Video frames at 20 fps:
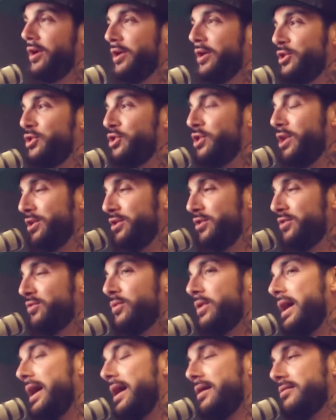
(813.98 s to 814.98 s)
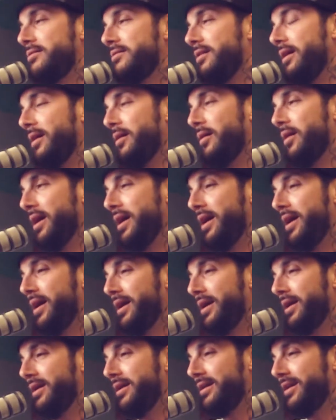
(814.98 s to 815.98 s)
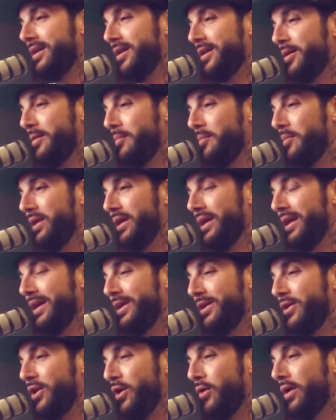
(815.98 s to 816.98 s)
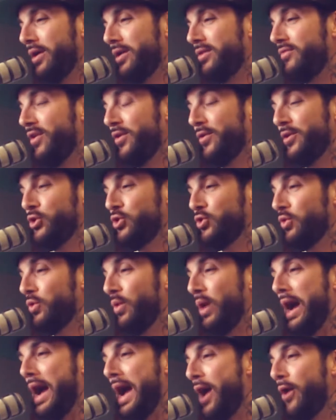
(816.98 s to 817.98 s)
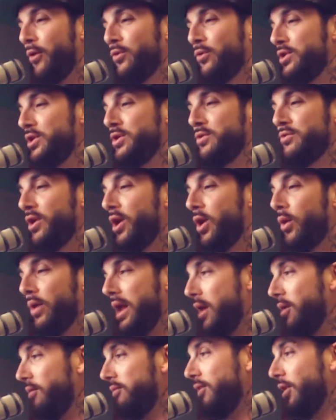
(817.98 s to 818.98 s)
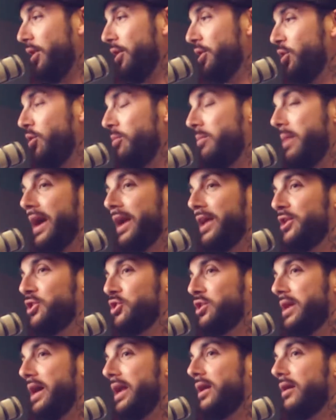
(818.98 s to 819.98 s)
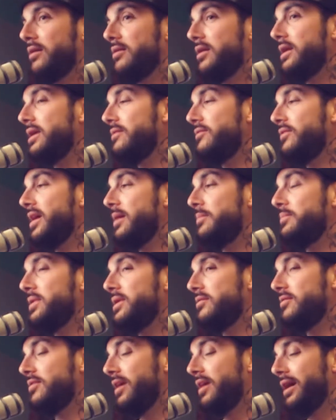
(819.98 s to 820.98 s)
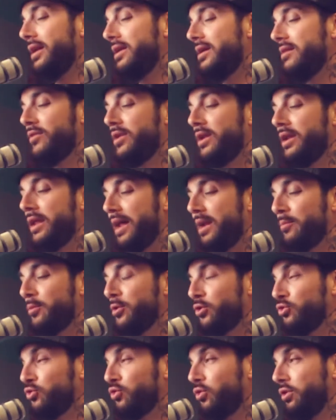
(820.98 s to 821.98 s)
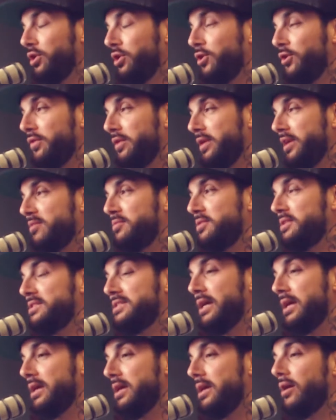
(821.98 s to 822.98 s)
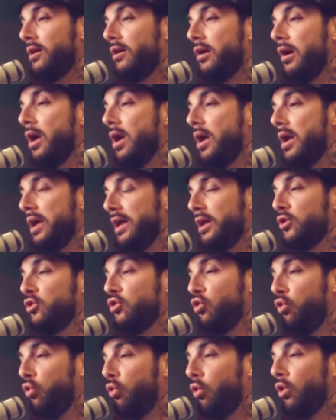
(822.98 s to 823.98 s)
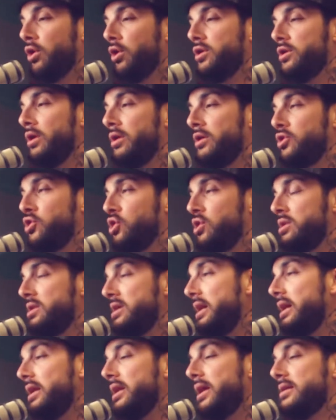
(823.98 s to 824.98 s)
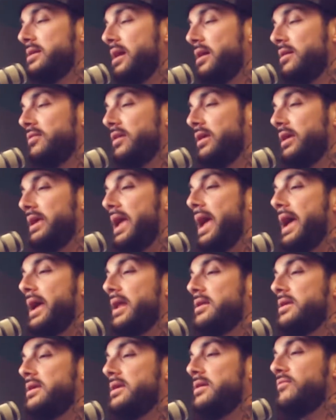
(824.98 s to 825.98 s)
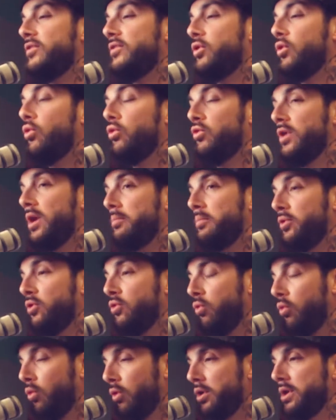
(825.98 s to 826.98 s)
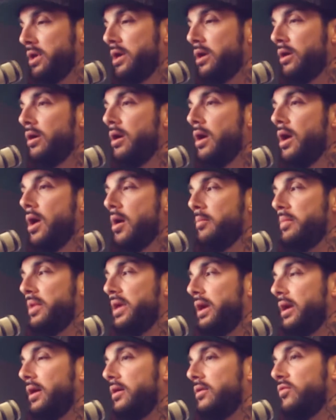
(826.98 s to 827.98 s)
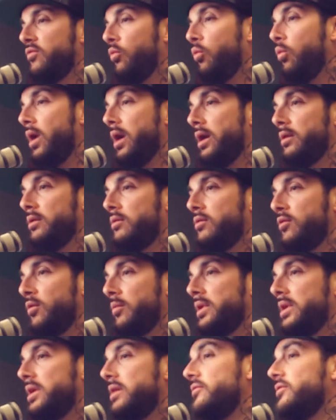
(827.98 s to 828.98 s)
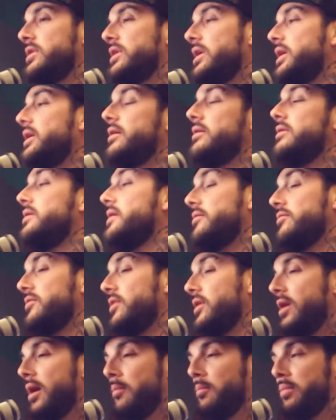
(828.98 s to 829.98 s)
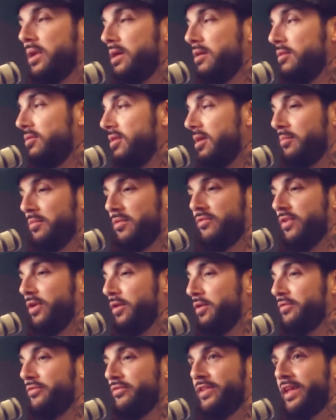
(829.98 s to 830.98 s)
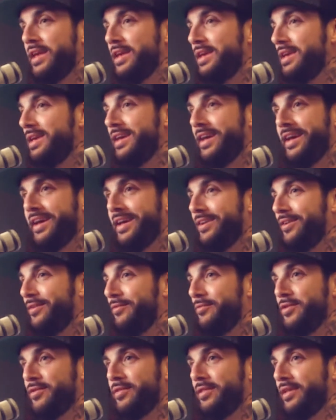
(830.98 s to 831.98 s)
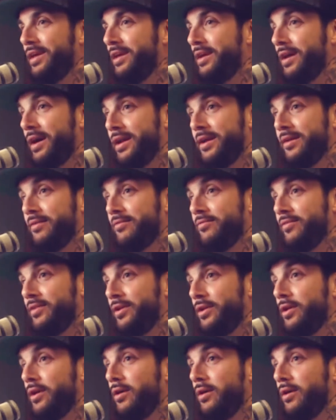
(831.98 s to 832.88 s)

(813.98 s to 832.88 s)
a lot of judges were asking. And it's very true. How do you know? And how far do you go back in genetics? And even that being said, even in animal control here in the SPCA here, in court, DNA testing can't even hold up in court here, because so many different DNA testing companies, some are very flaky and obviously kind of,